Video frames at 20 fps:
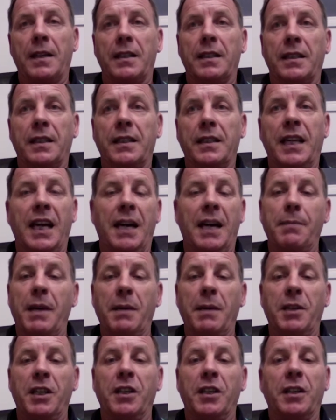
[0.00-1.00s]

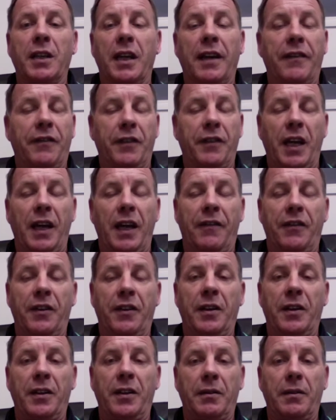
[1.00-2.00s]
maybe if
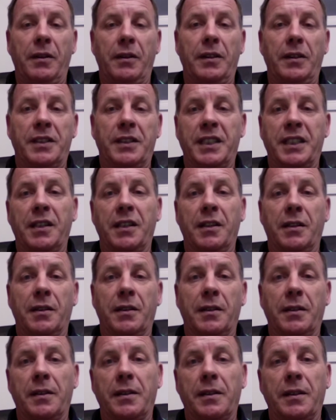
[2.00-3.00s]
you see the
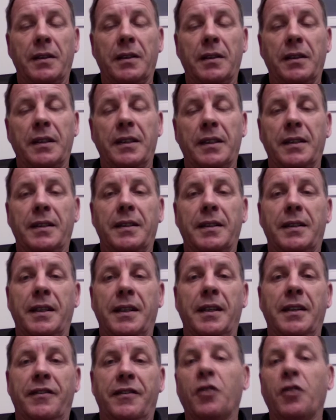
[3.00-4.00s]

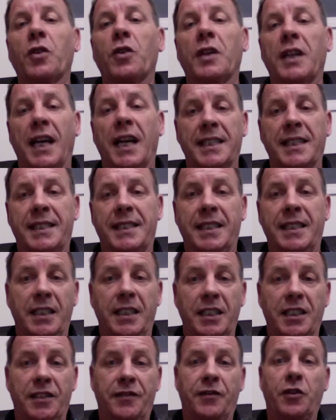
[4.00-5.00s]
forecast
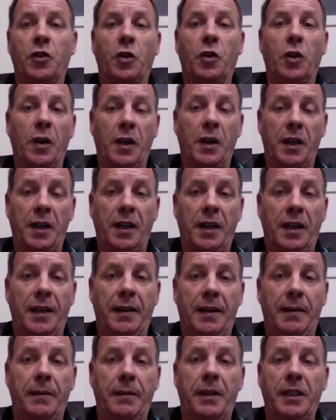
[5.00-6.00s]
is for
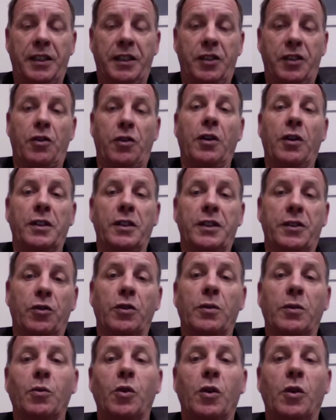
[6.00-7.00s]
a strong
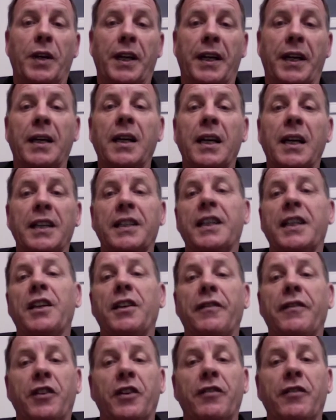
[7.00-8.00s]
storm warning, then
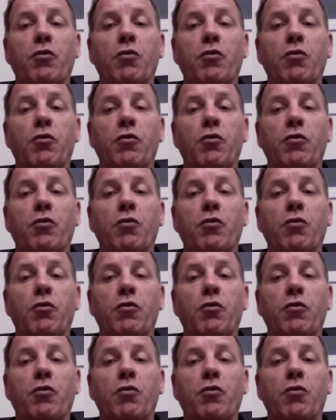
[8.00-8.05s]
if you've